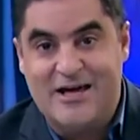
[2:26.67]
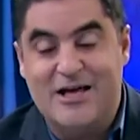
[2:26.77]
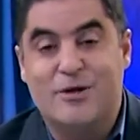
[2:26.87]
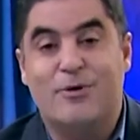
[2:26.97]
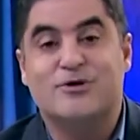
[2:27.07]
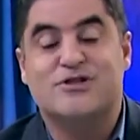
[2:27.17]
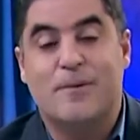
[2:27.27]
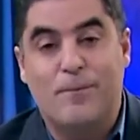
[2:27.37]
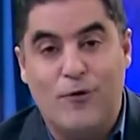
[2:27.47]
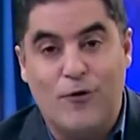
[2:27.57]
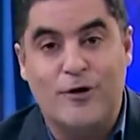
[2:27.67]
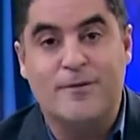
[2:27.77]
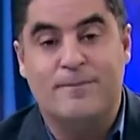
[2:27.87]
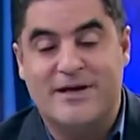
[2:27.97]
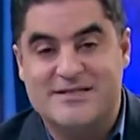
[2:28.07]
in the most
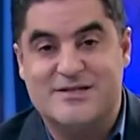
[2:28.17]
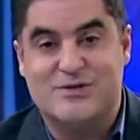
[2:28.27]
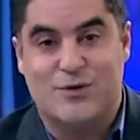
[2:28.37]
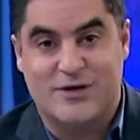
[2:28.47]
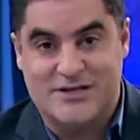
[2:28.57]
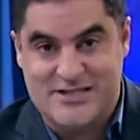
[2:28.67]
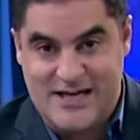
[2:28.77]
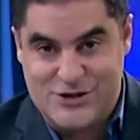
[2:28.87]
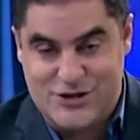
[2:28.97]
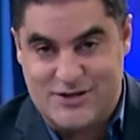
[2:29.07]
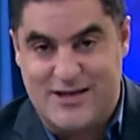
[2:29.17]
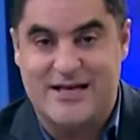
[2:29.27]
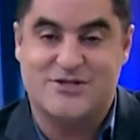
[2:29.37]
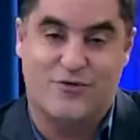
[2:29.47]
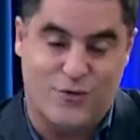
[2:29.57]
important business organization, that is of